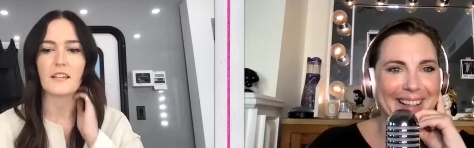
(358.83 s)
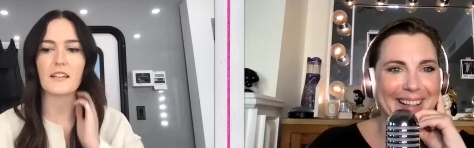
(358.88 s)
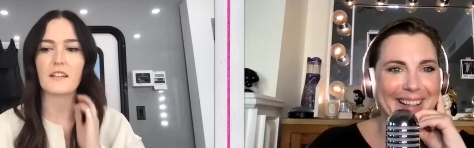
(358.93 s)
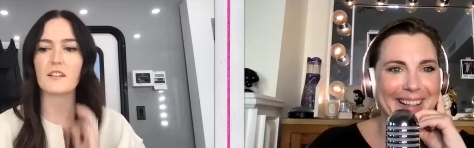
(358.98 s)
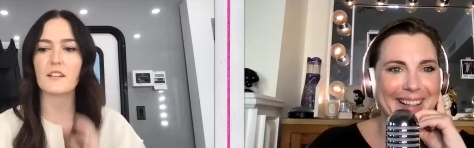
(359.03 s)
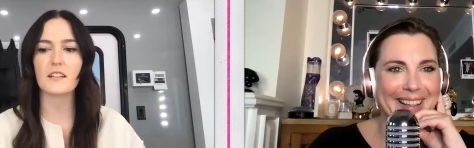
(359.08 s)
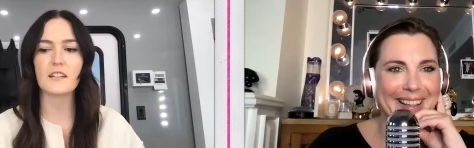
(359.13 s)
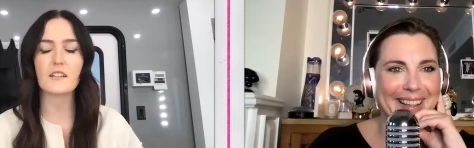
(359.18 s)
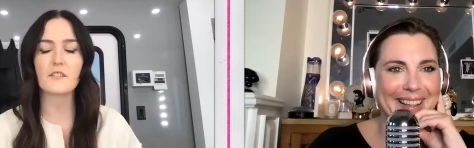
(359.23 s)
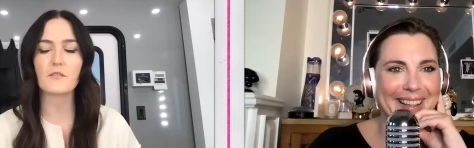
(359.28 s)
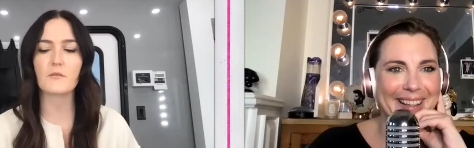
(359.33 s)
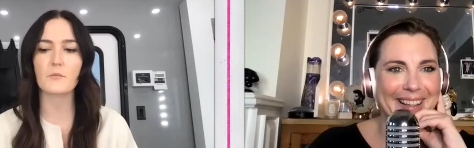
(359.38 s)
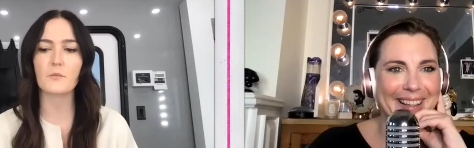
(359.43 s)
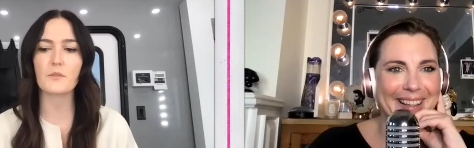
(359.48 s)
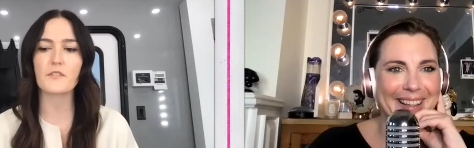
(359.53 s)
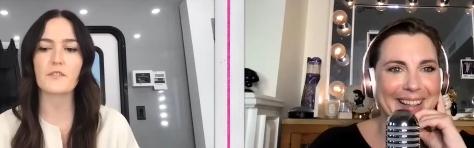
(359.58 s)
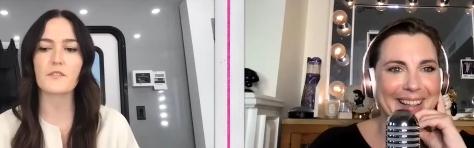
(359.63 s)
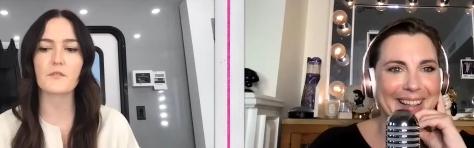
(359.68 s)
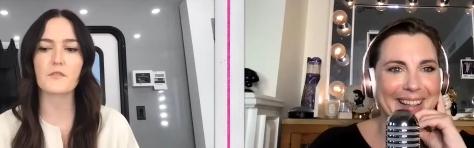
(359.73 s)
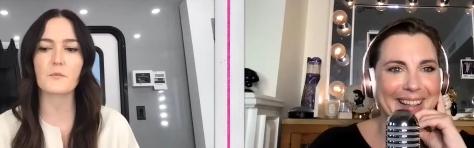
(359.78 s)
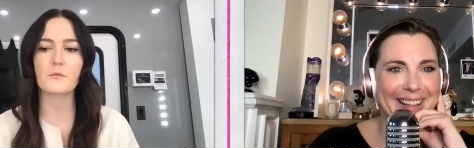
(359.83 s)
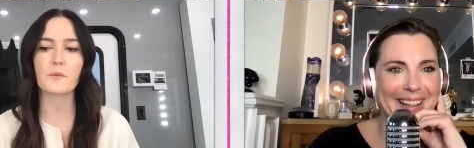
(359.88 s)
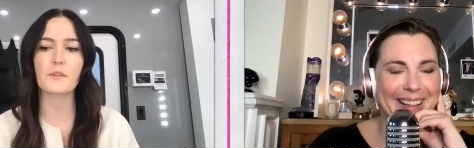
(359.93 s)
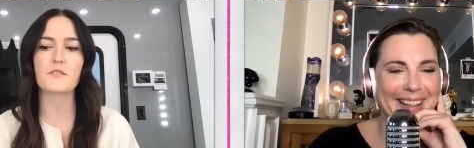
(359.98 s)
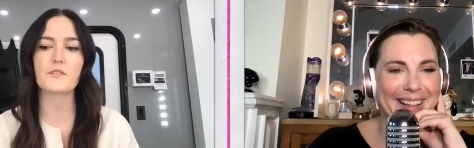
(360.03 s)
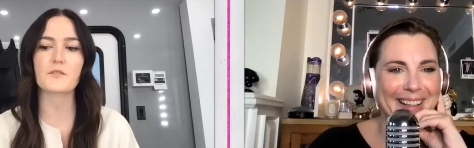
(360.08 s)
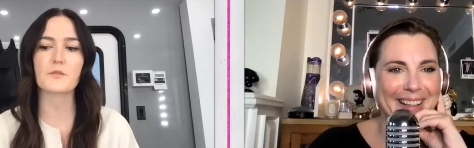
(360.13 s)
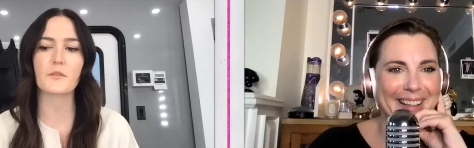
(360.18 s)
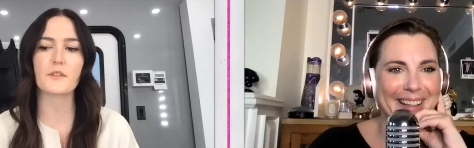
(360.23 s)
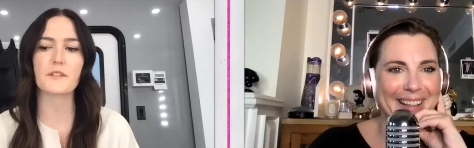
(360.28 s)
Speaker 1: it, it was
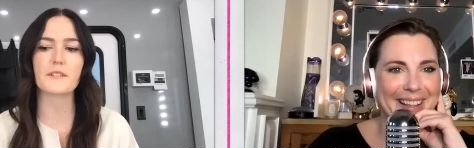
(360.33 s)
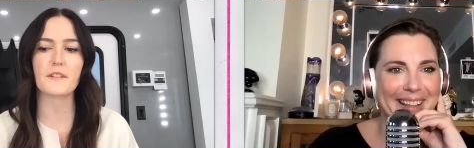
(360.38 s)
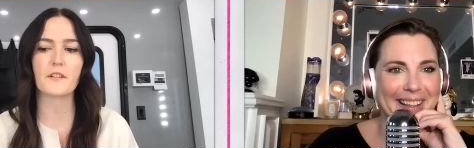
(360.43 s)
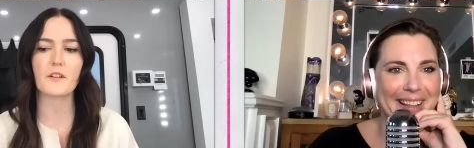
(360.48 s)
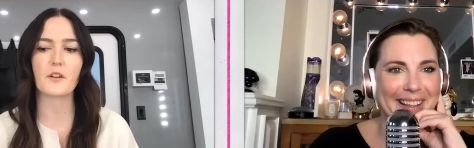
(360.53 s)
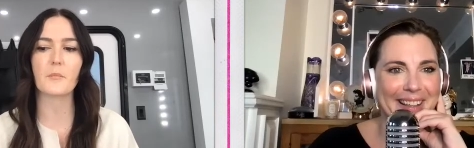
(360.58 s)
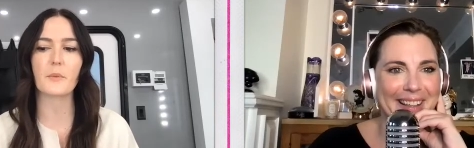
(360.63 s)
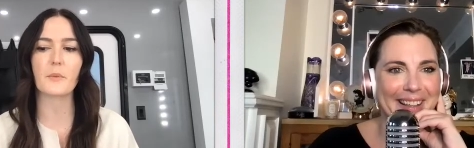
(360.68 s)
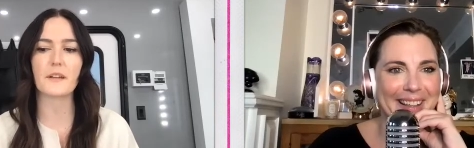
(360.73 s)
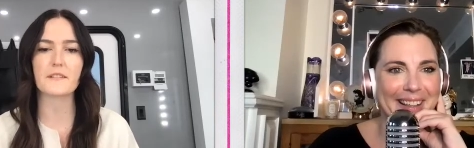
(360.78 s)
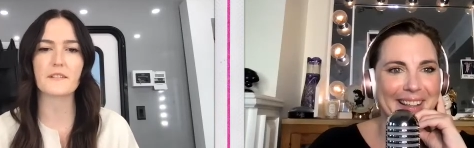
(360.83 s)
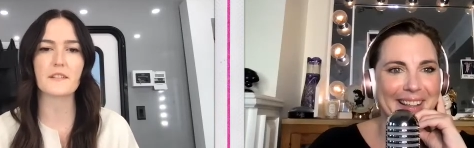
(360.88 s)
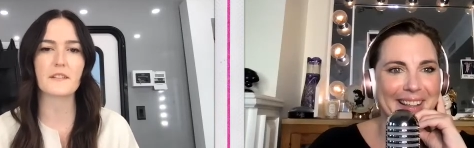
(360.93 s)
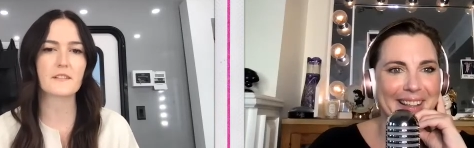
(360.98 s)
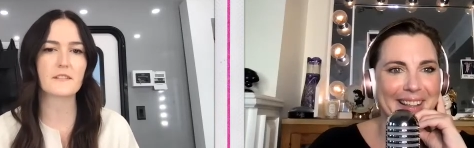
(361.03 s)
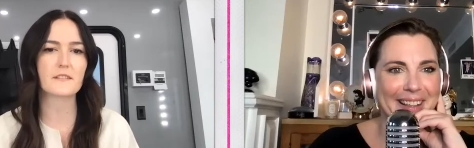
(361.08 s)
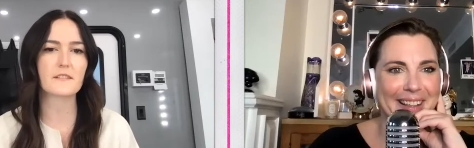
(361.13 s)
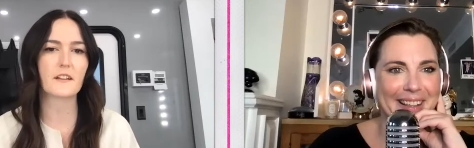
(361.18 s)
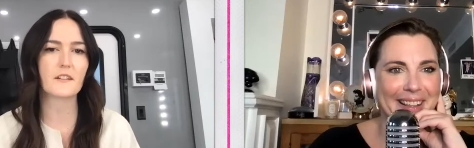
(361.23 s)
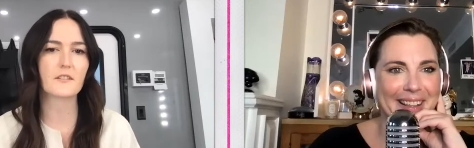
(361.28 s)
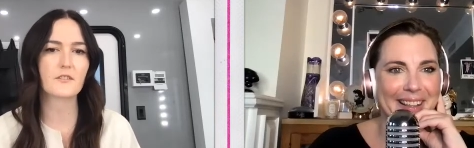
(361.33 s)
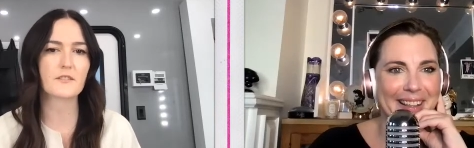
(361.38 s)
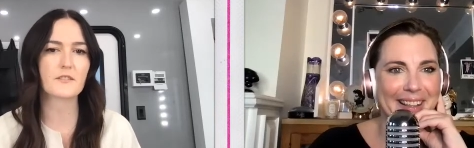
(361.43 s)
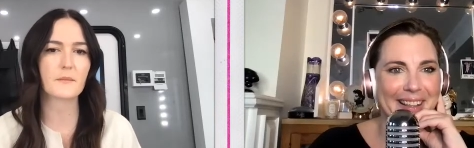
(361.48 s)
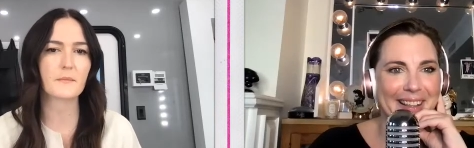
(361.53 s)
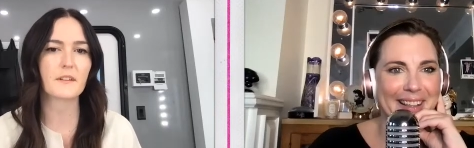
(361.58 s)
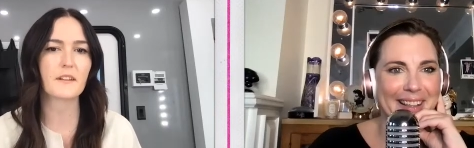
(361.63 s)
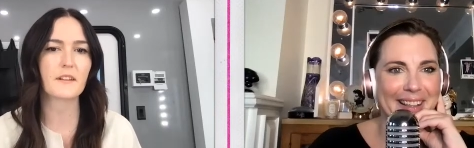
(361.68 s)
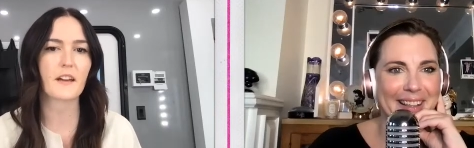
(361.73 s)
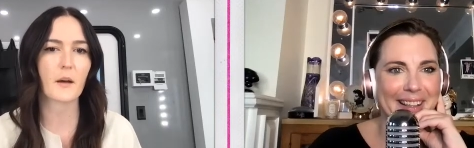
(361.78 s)
with stories that are based on, on
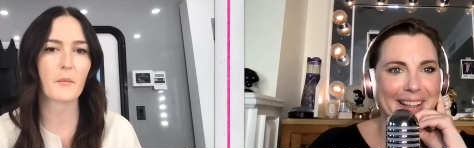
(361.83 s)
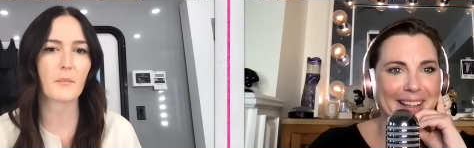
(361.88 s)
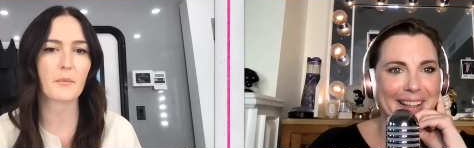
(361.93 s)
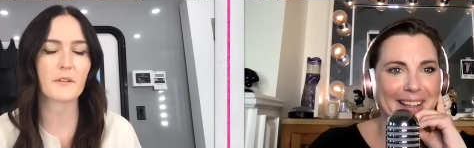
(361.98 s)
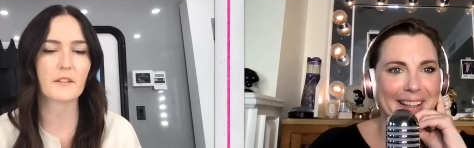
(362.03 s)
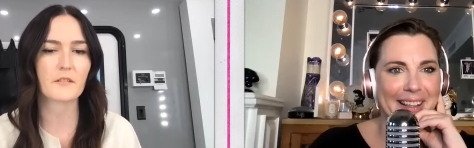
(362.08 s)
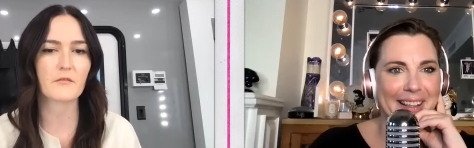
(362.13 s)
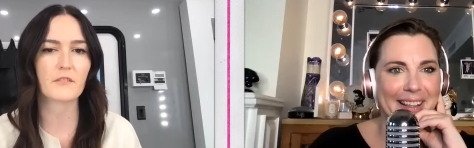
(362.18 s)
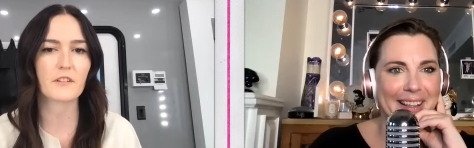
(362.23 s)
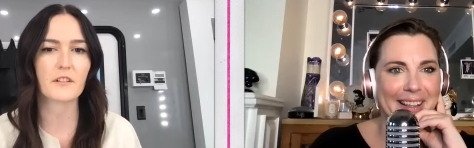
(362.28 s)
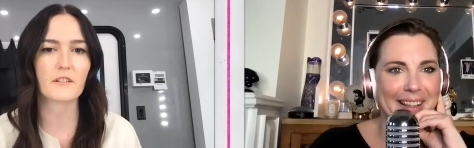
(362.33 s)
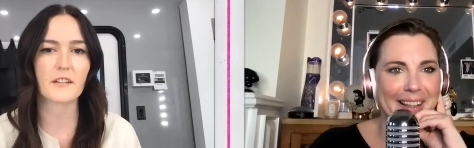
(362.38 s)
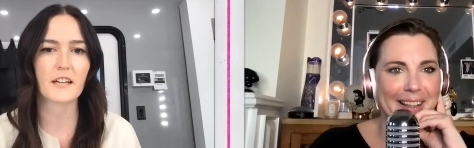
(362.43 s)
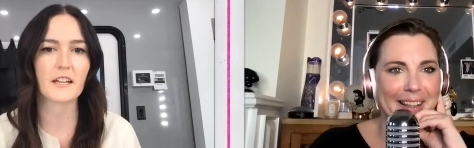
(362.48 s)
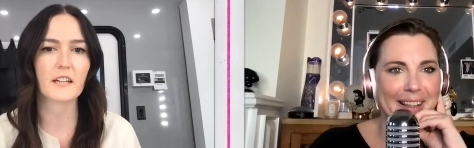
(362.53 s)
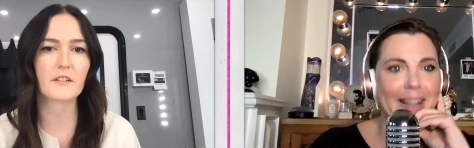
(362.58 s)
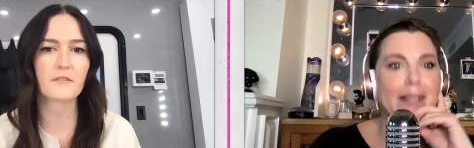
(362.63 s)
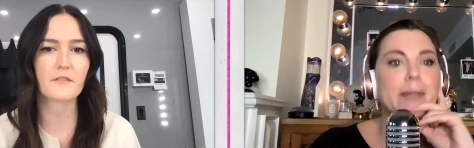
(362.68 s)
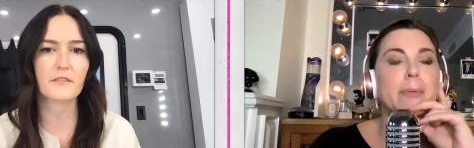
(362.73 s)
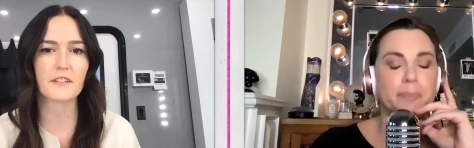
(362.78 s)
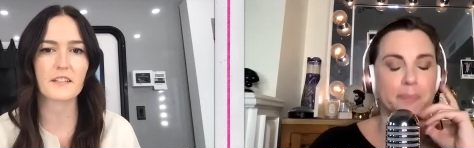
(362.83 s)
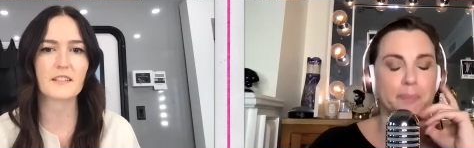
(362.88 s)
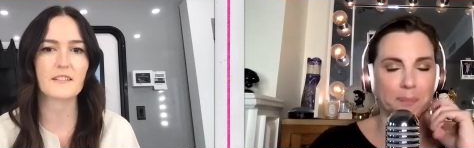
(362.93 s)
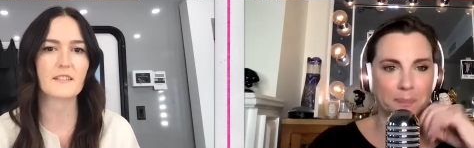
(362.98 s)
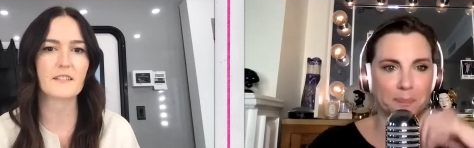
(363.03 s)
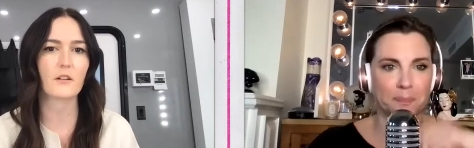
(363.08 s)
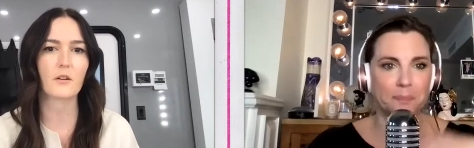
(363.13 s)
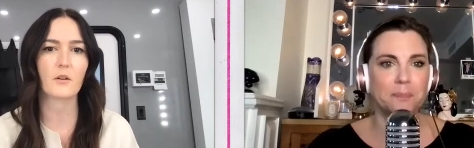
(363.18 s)
something that happened in real life it's mm-hmm.